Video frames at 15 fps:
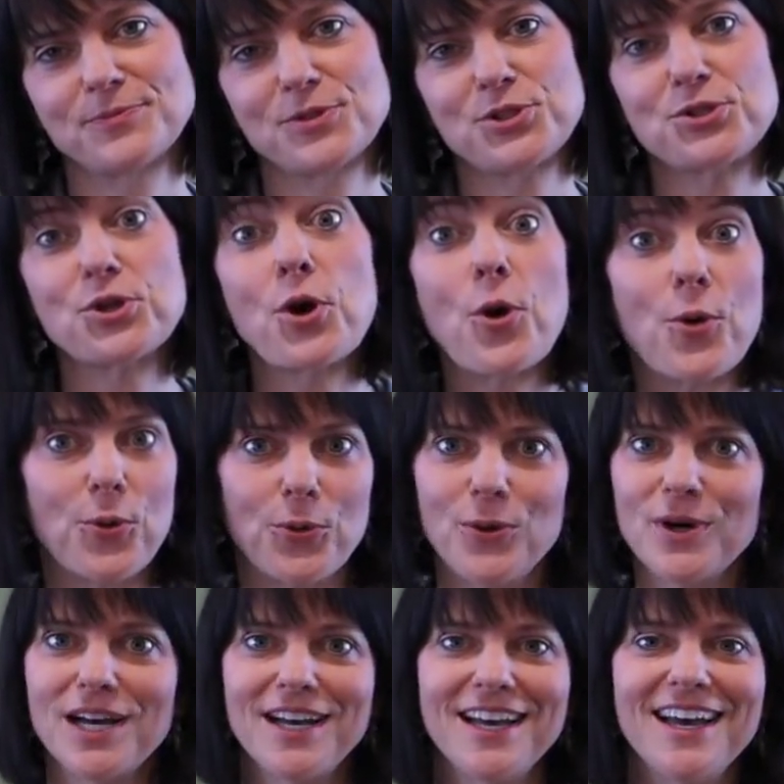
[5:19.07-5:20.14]

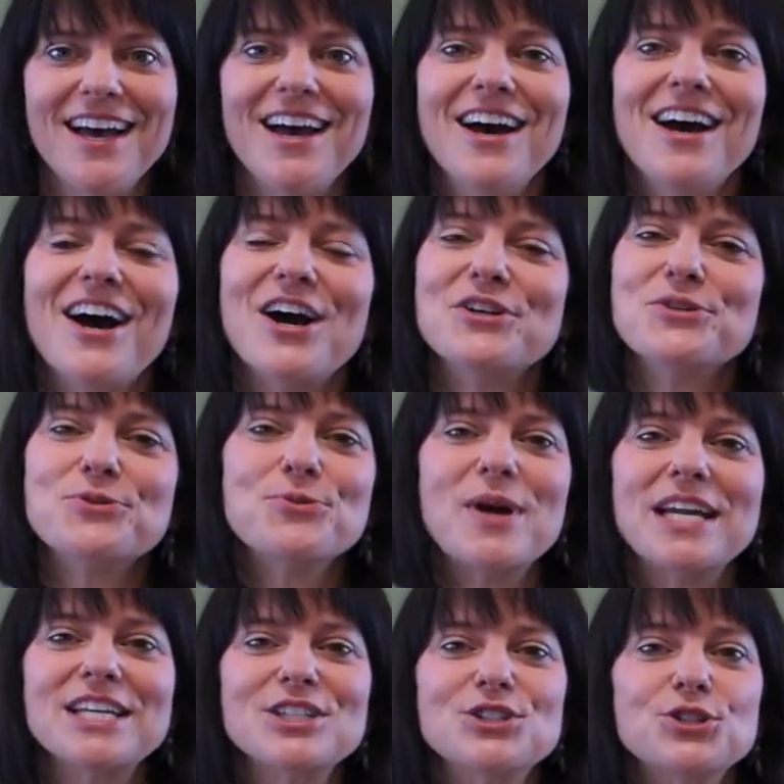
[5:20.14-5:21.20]
So, are you
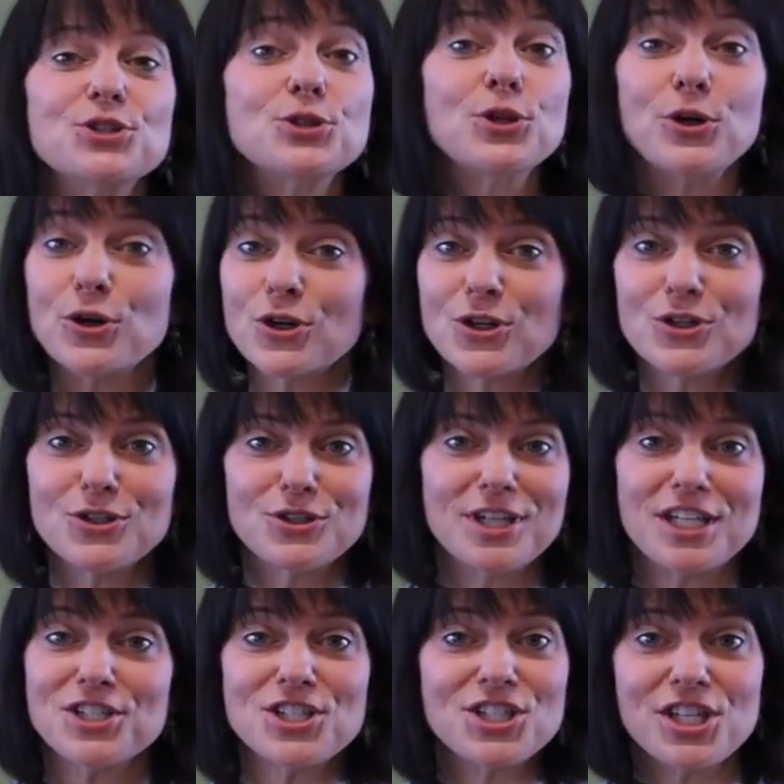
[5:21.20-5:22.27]
ready to learn
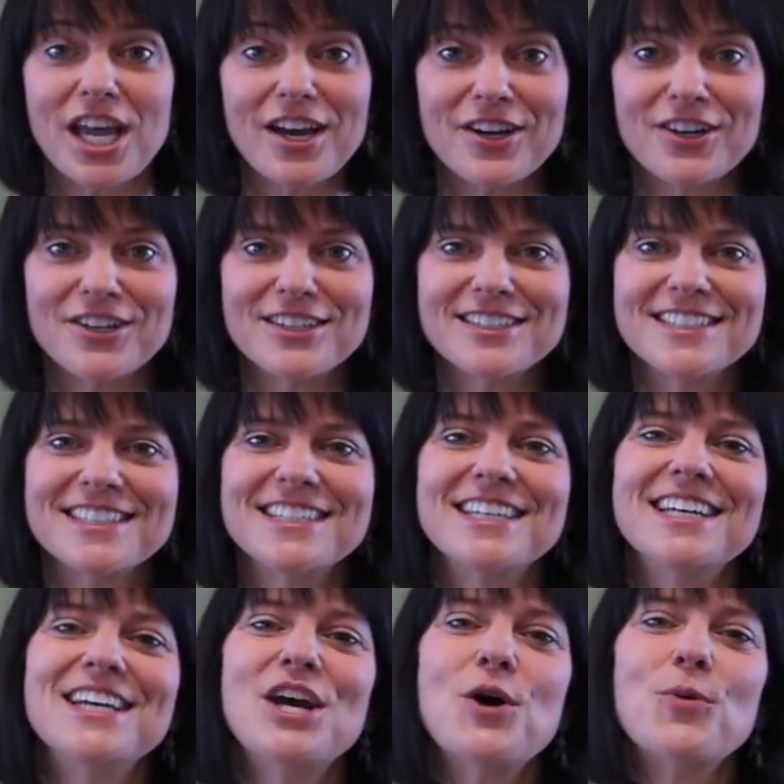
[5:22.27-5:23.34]
and share?
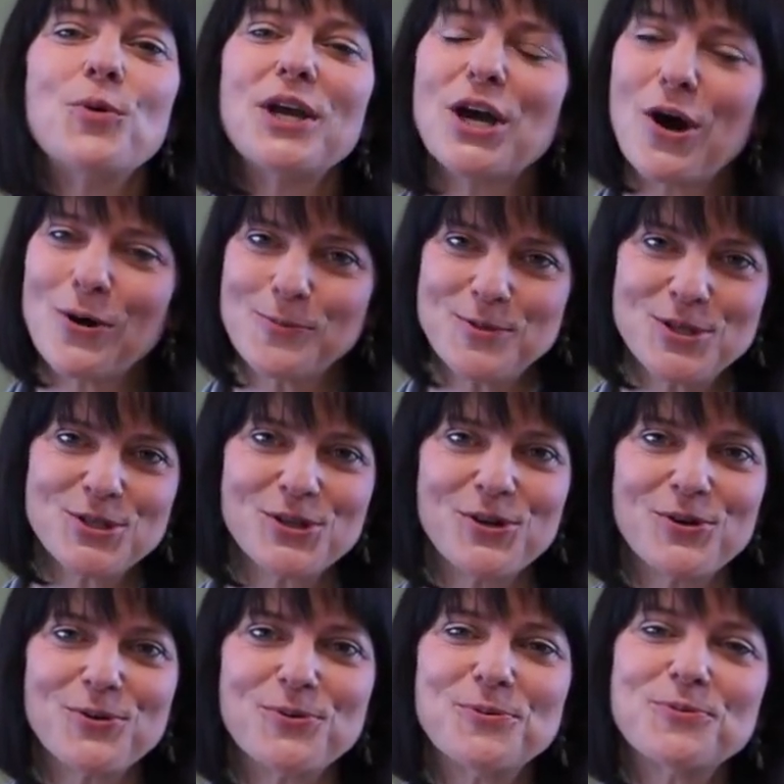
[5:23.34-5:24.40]
We hope
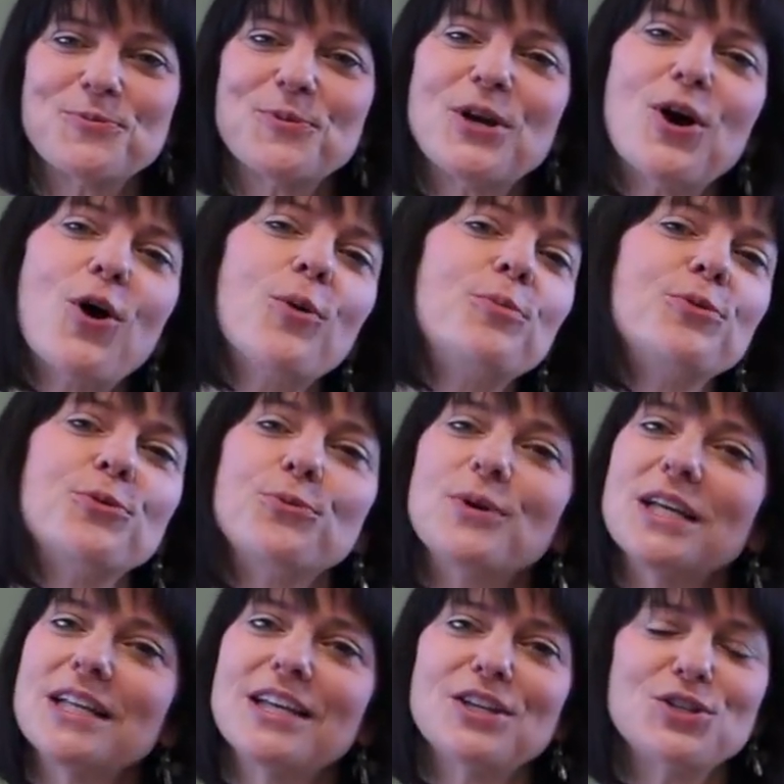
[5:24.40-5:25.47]
so. We hope you
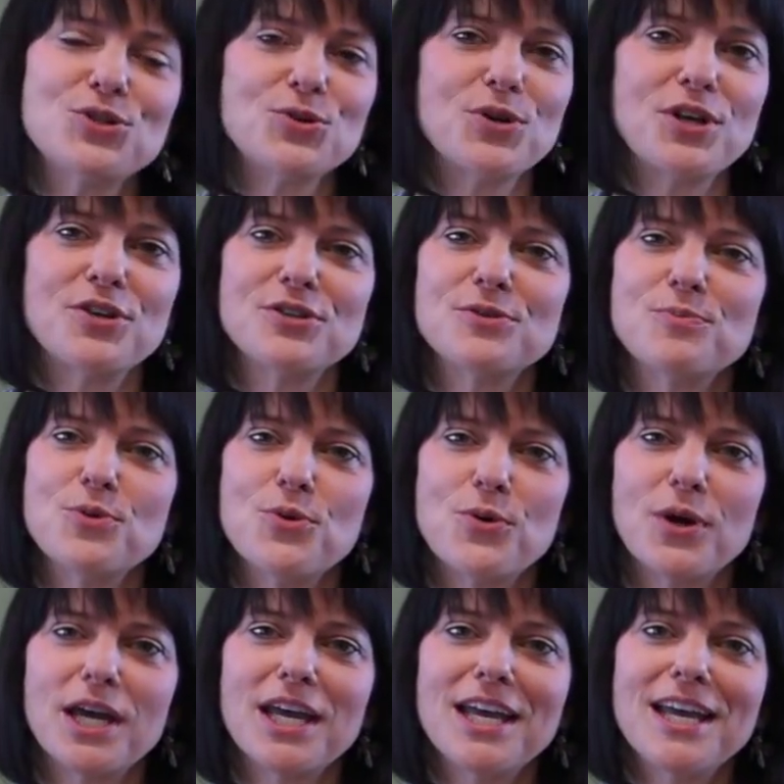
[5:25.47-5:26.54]
really enjoy this
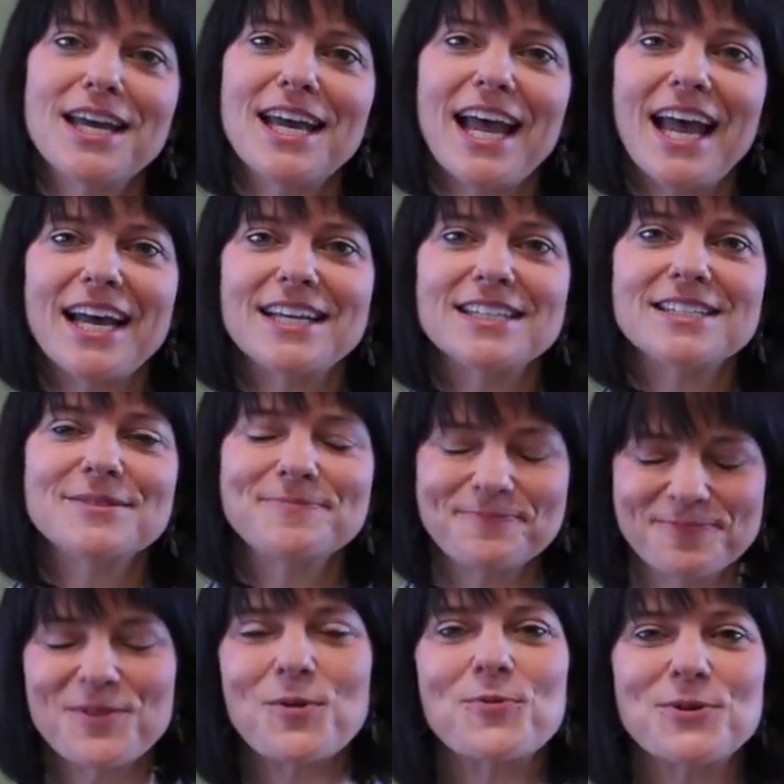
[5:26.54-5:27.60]
MOOC,
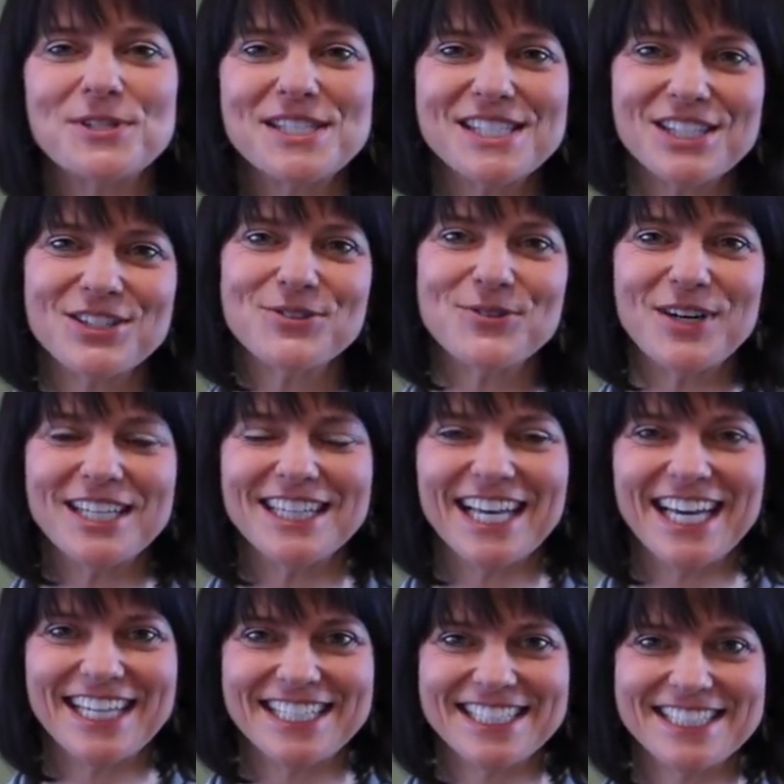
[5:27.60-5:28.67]
and we'll see you
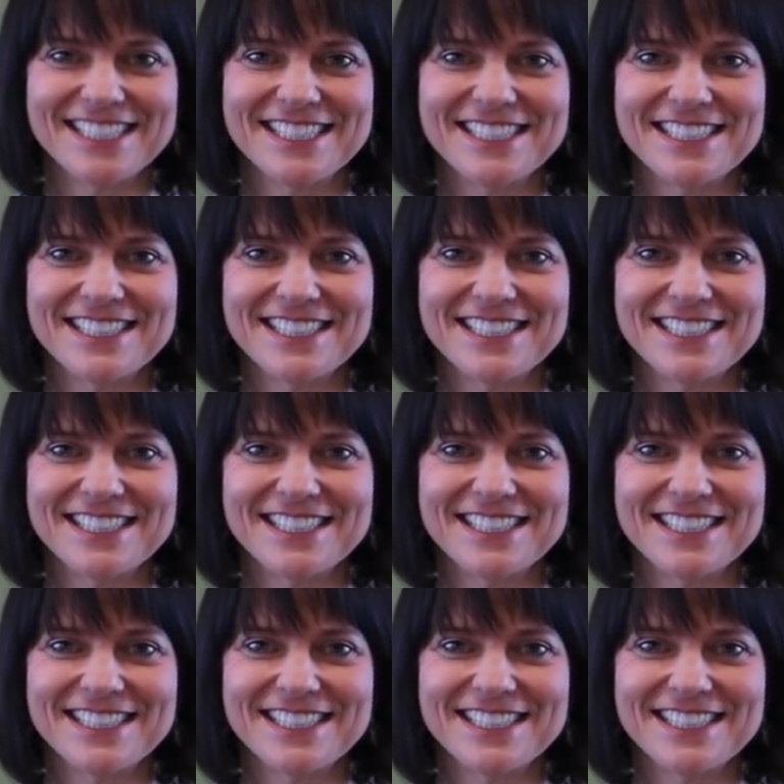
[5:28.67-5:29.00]
online.